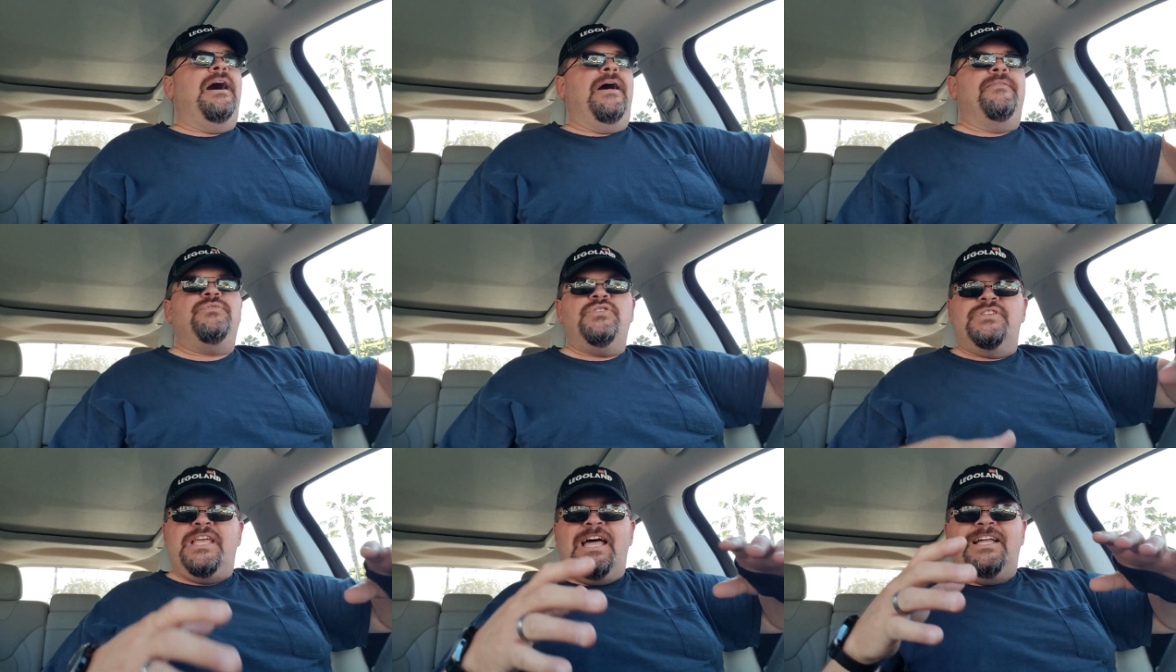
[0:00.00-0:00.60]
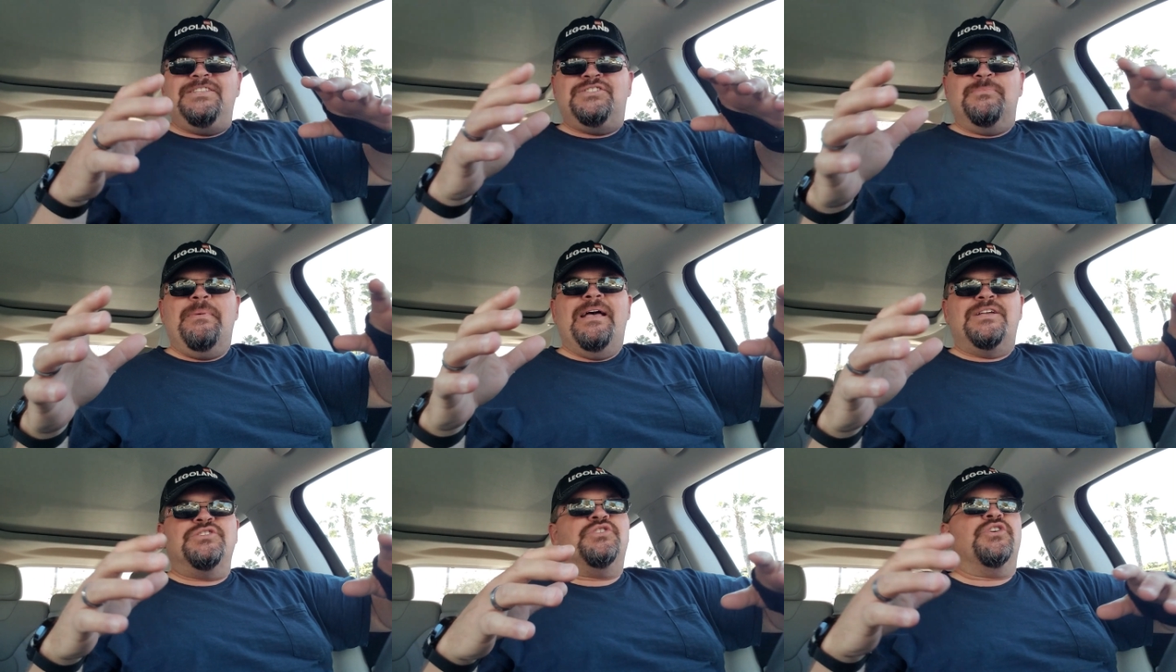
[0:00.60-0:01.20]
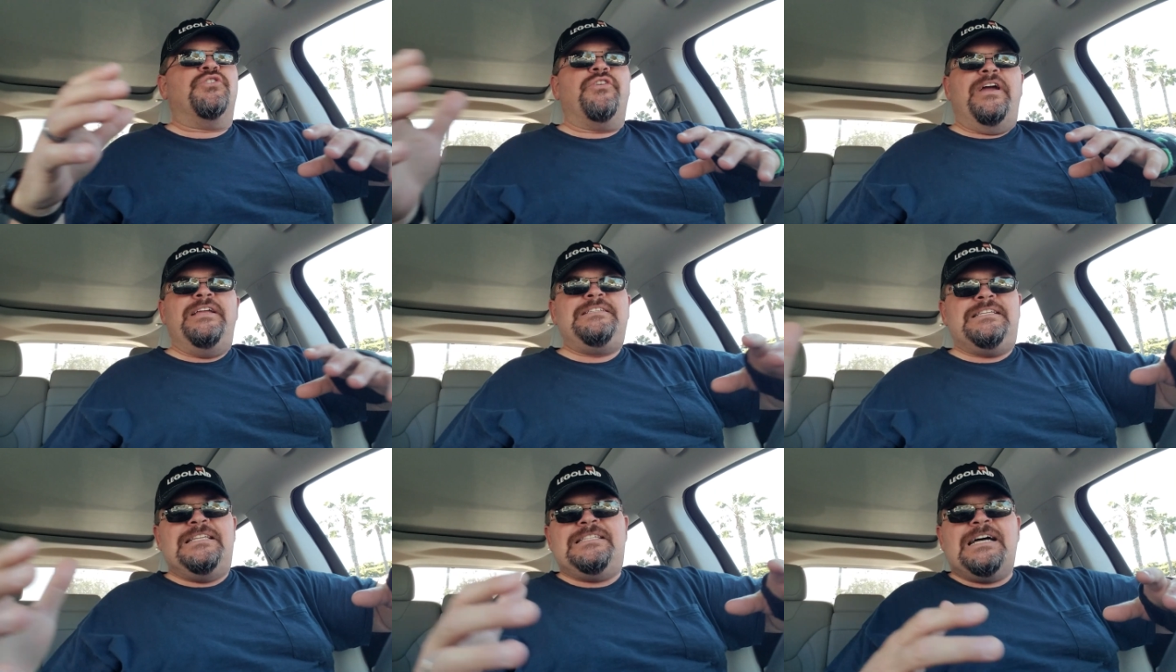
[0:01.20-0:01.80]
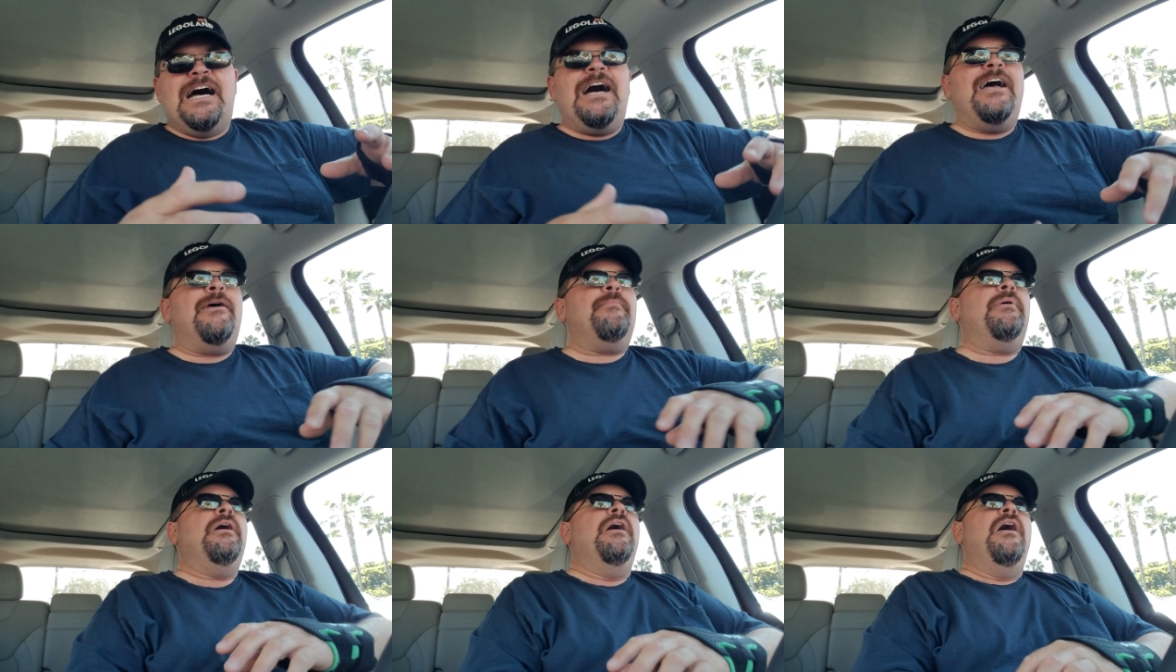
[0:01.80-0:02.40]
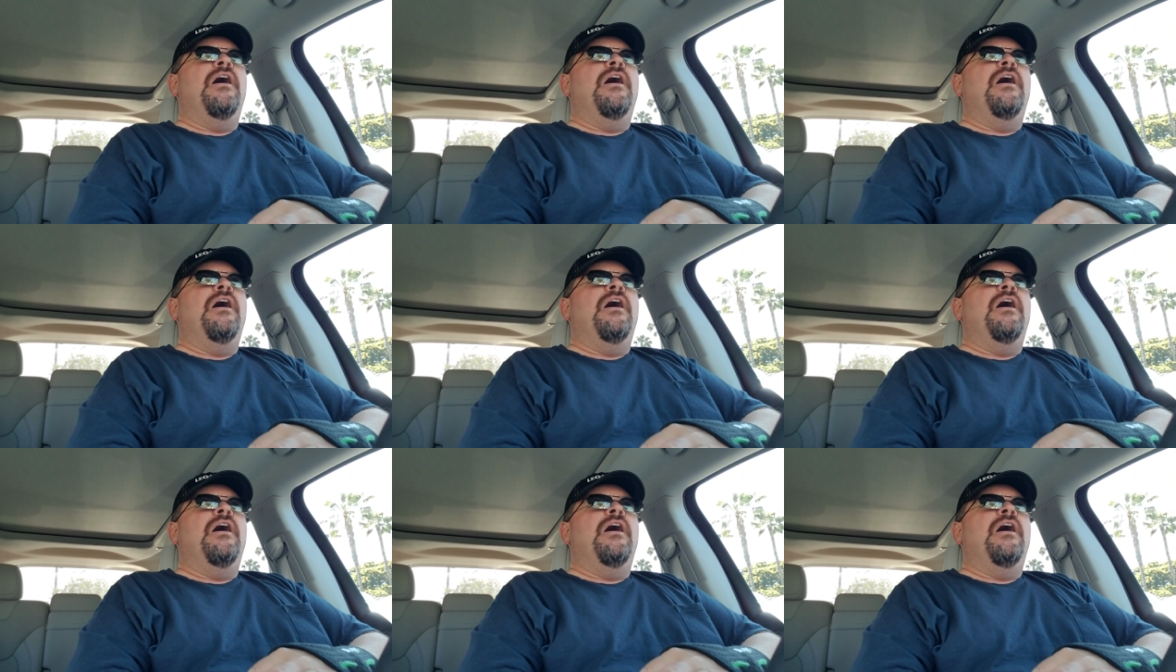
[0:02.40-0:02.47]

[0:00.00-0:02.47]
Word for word: I've just had some extra crazy time.